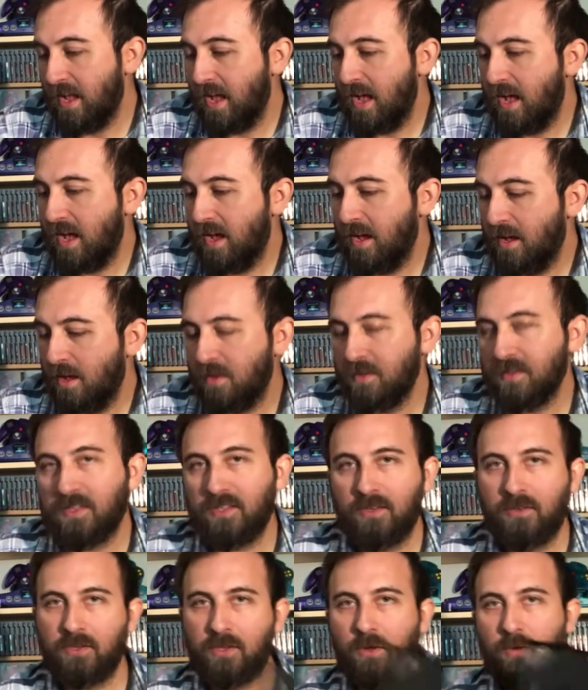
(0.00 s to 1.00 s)
Uh,
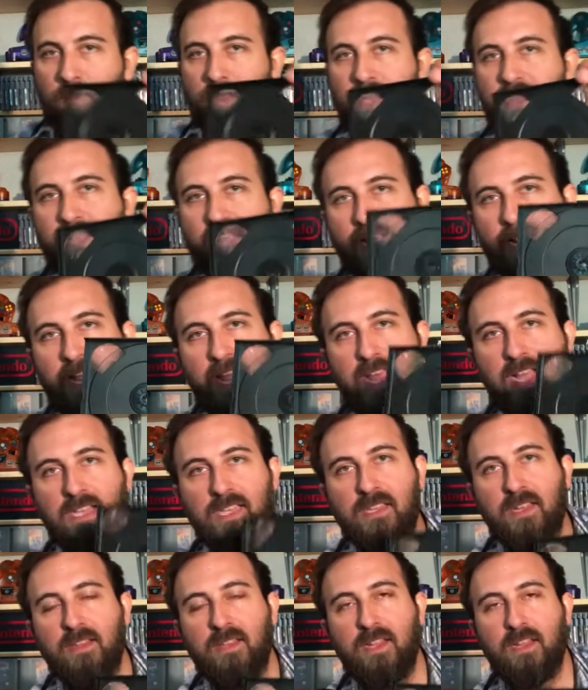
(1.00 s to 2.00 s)
also, so in that
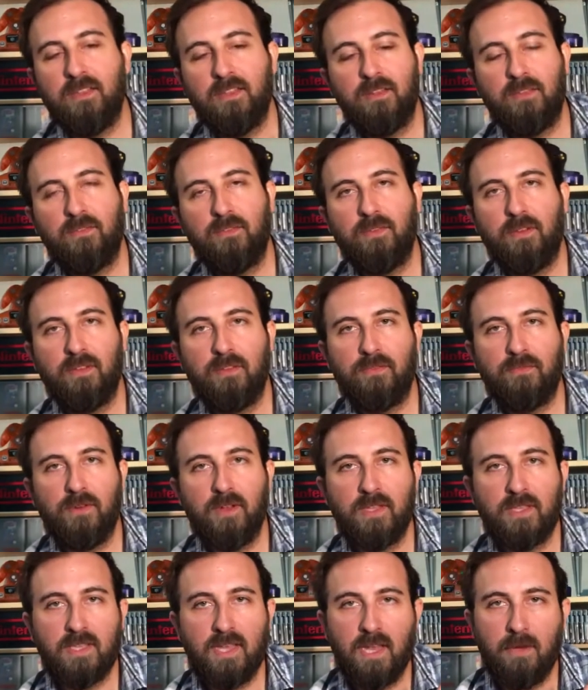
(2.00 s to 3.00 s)
case, on the, on the on the
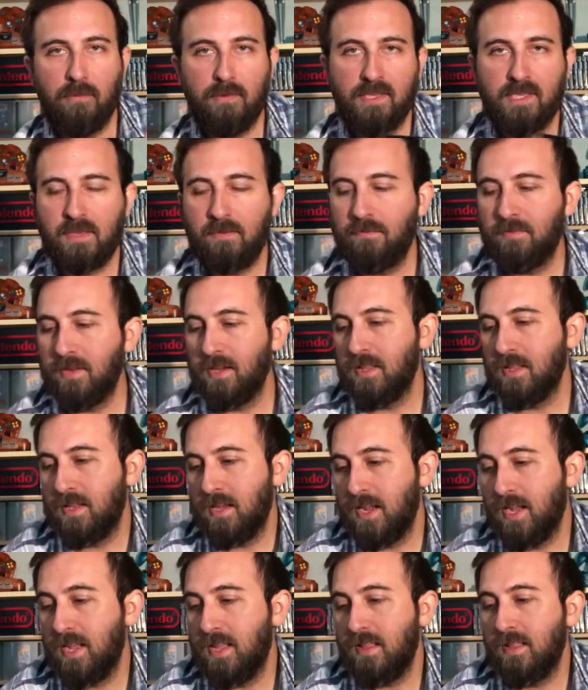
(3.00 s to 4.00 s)
front side was Symphony of the
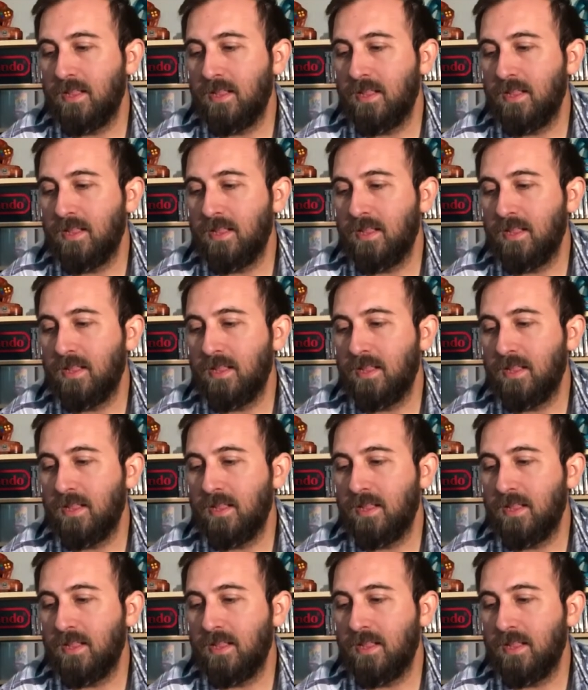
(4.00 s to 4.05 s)
Night,